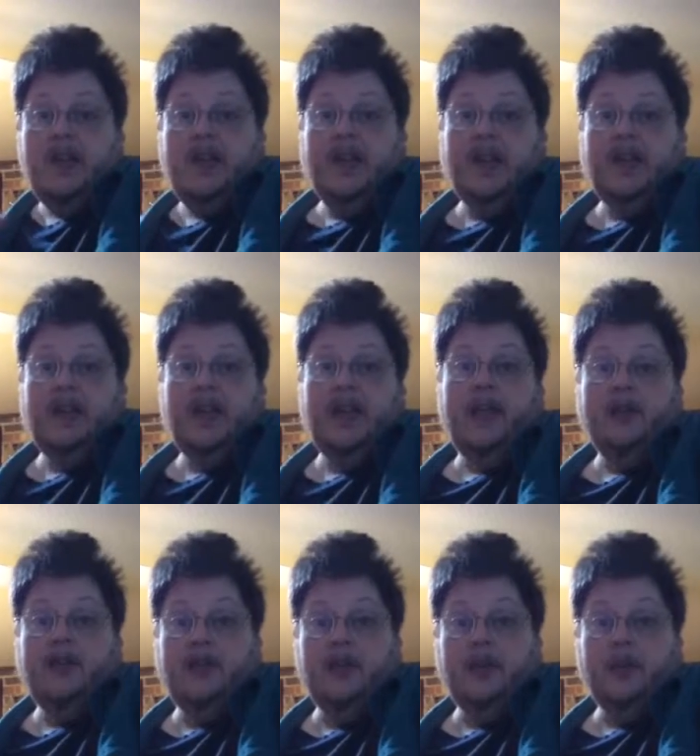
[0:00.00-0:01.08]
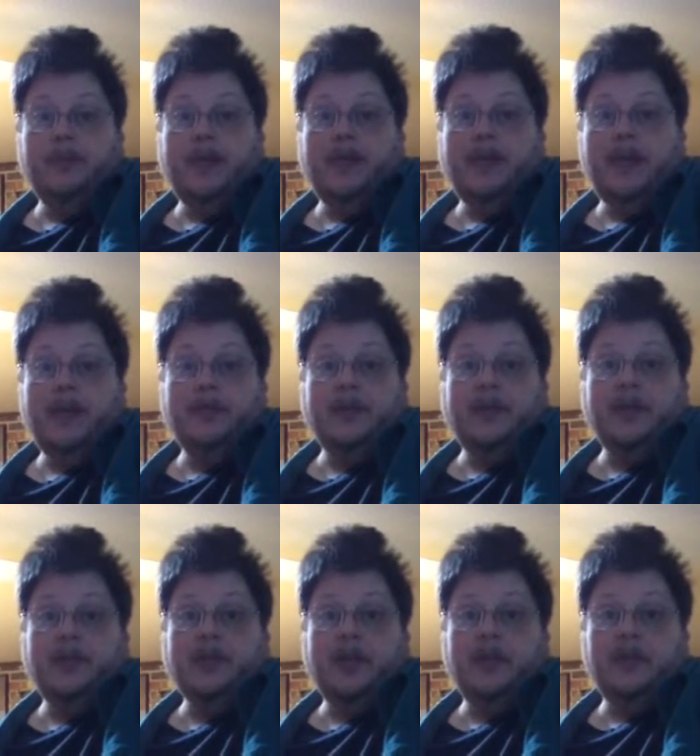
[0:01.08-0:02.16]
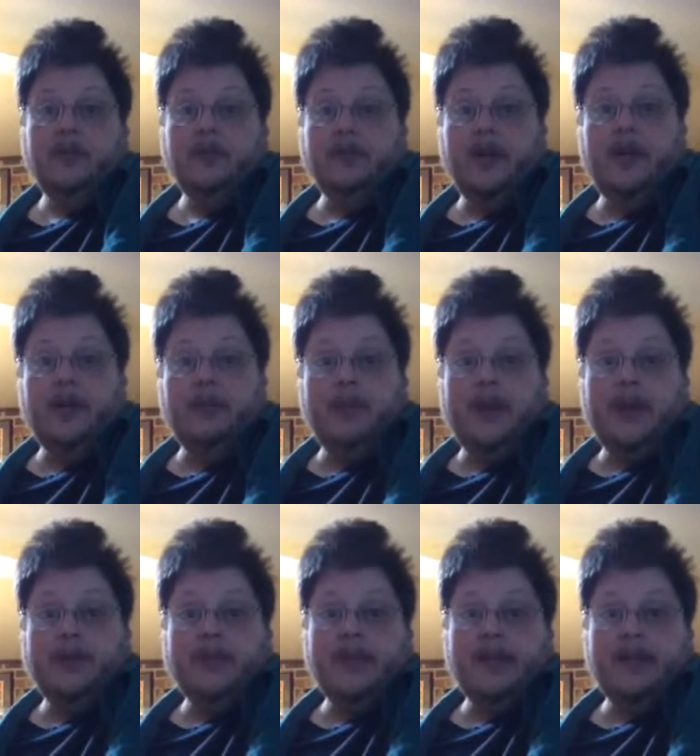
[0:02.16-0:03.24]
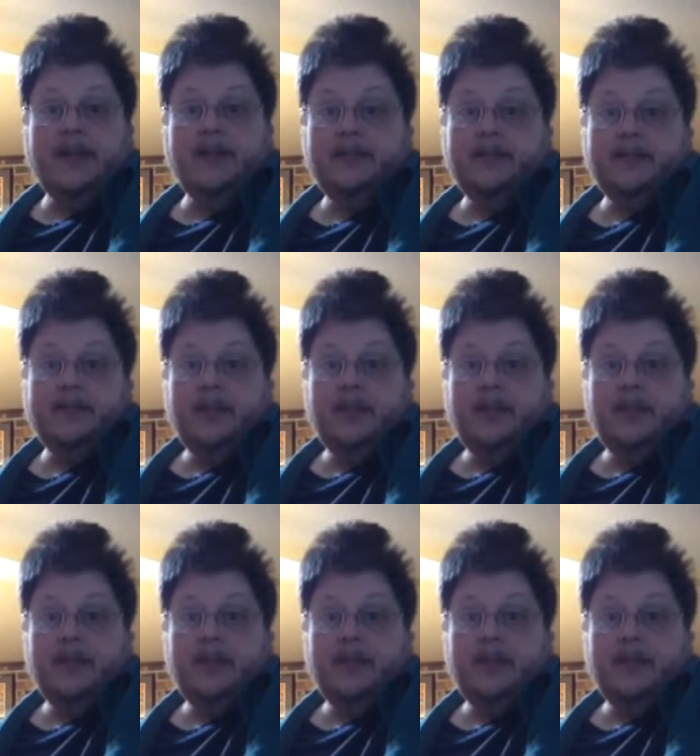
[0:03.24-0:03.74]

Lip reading: and last year with my tax returns, I used the money to buy the tile,